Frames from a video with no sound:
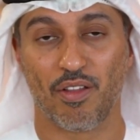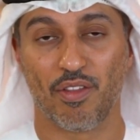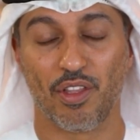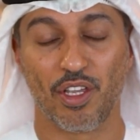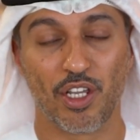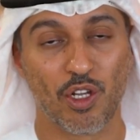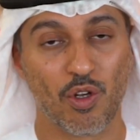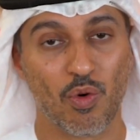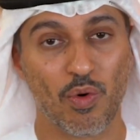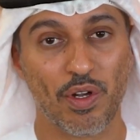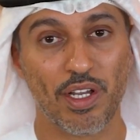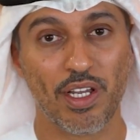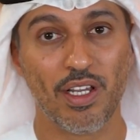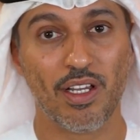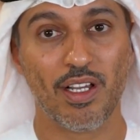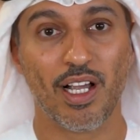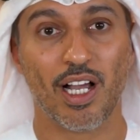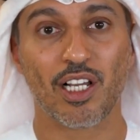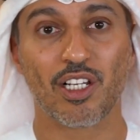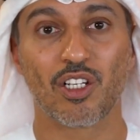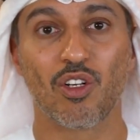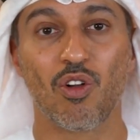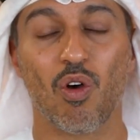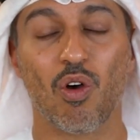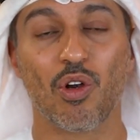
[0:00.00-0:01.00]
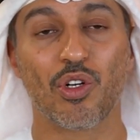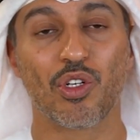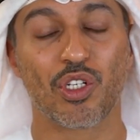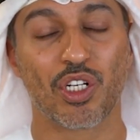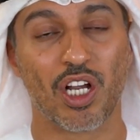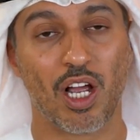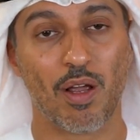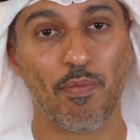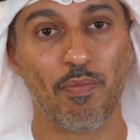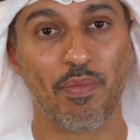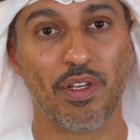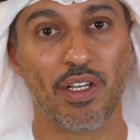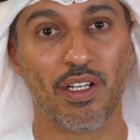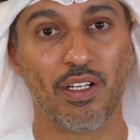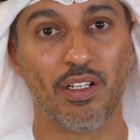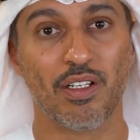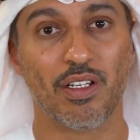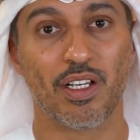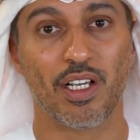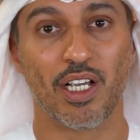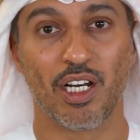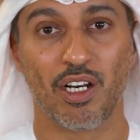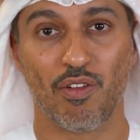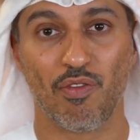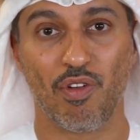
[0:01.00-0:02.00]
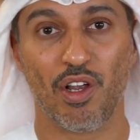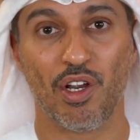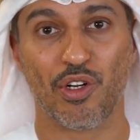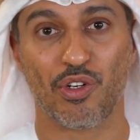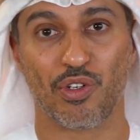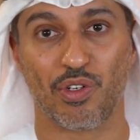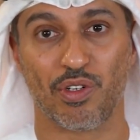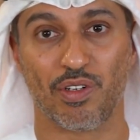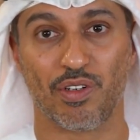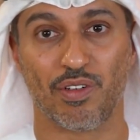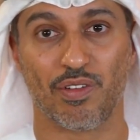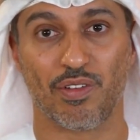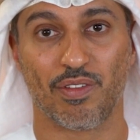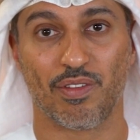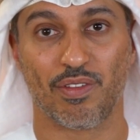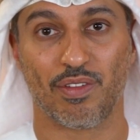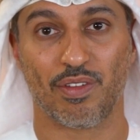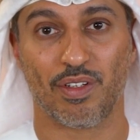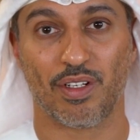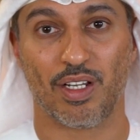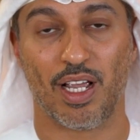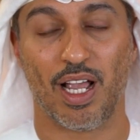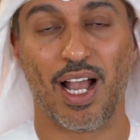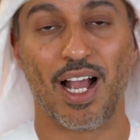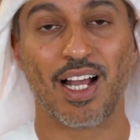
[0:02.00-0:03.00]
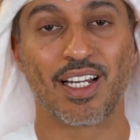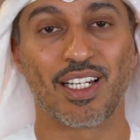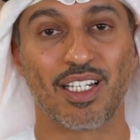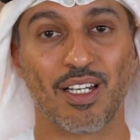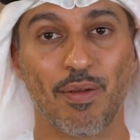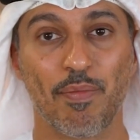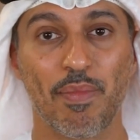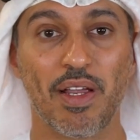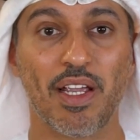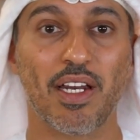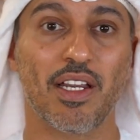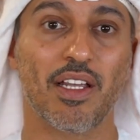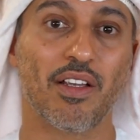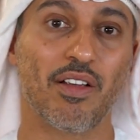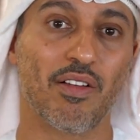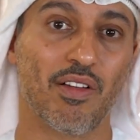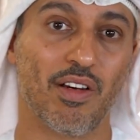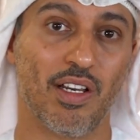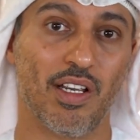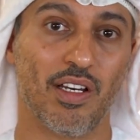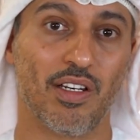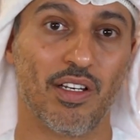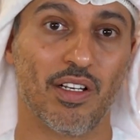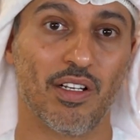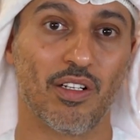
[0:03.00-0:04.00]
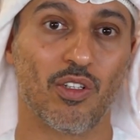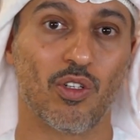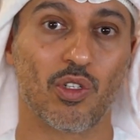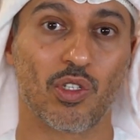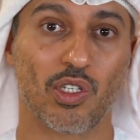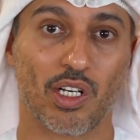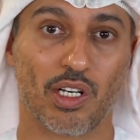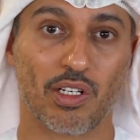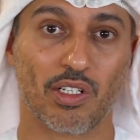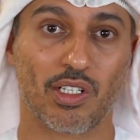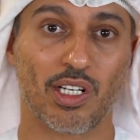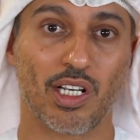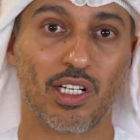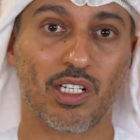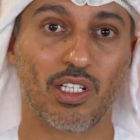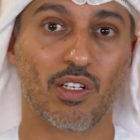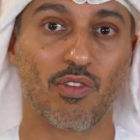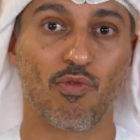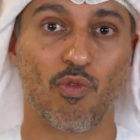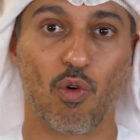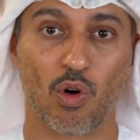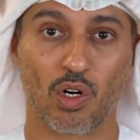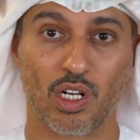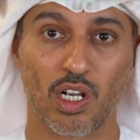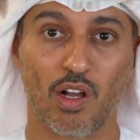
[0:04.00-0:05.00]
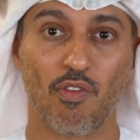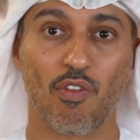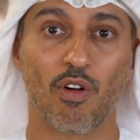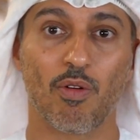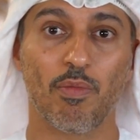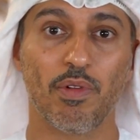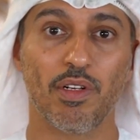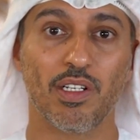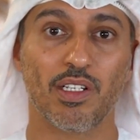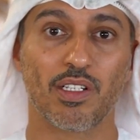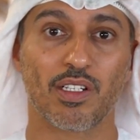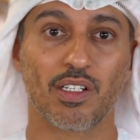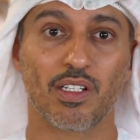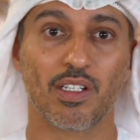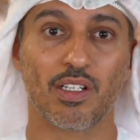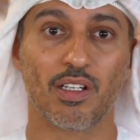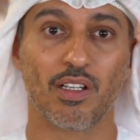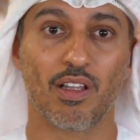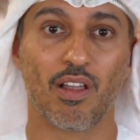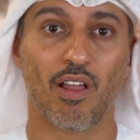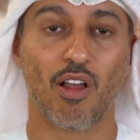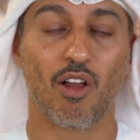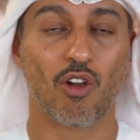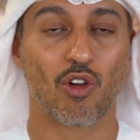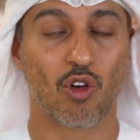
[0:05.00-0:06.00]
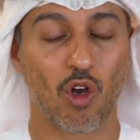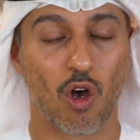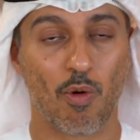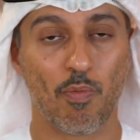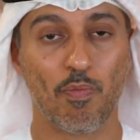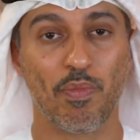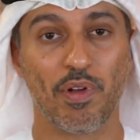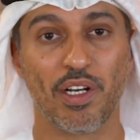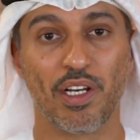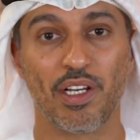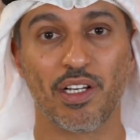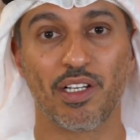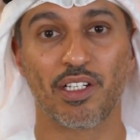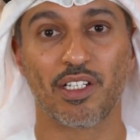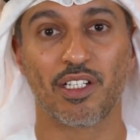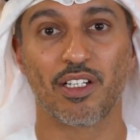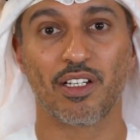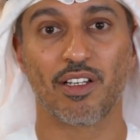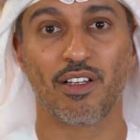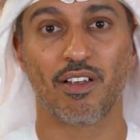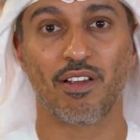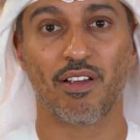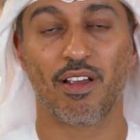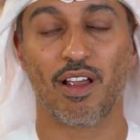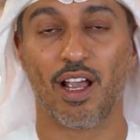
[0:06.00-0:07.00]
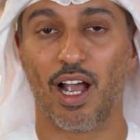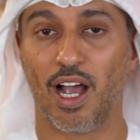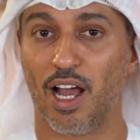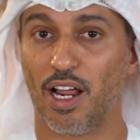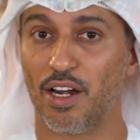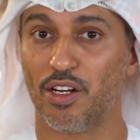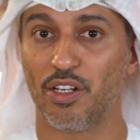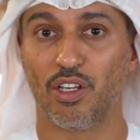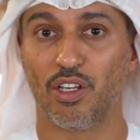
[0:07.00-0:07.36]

The UAE has long championed innovation as the main ingredient to success for governments, companies, and